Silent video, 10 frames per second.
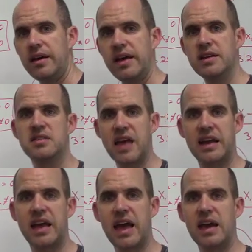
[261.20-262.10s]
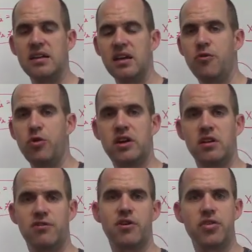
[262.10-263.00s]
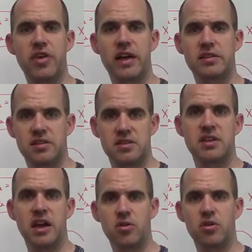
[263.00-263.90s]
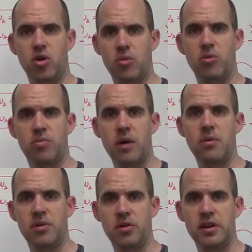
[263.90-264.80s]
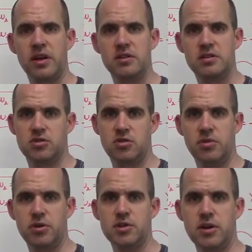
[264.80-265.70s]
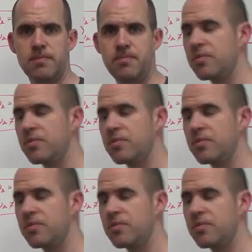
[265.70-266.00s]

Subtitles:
is that 8 if we convert that to the standard normal probability distribution.